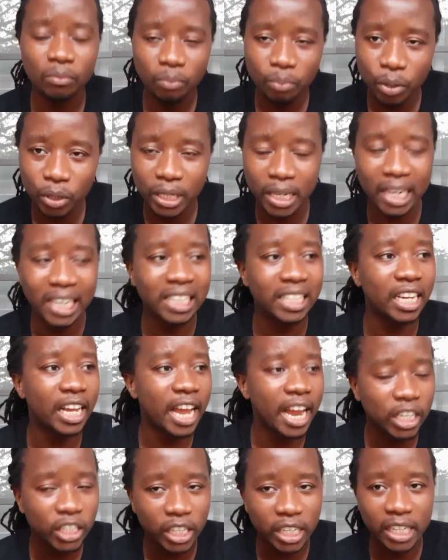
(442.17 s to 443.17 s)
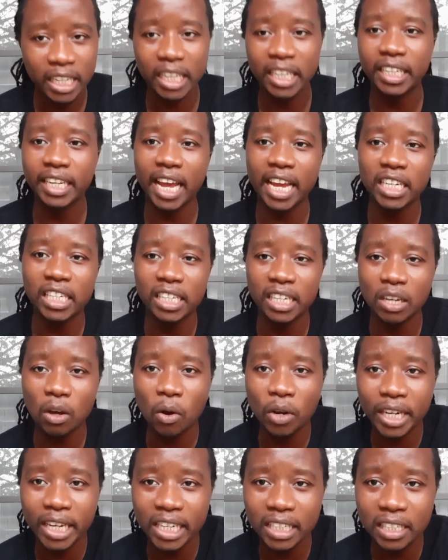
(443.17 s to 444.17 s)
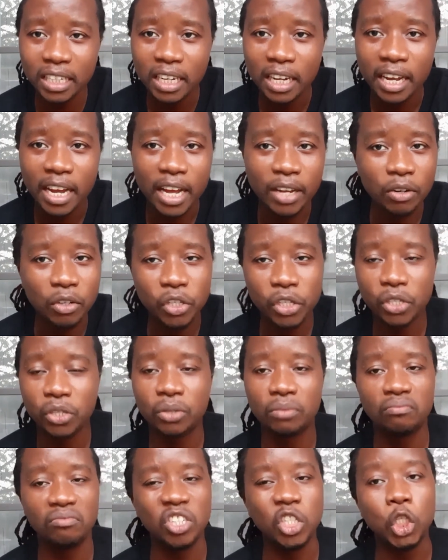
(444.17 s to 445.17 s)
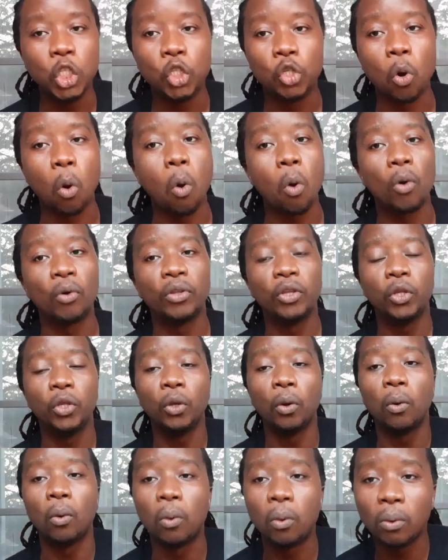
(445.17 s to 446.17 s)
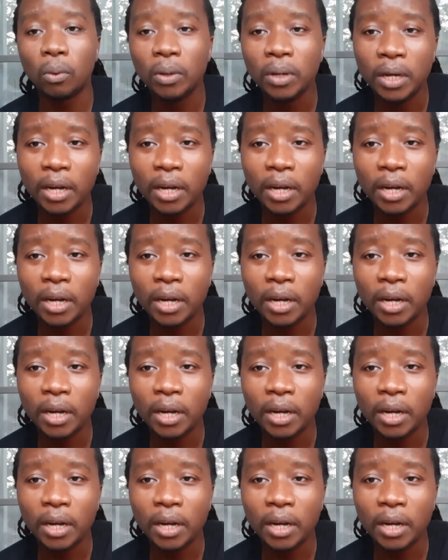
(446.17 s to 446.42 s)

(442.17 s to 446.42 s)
put the interaction, engaging on it, and you just enjoy your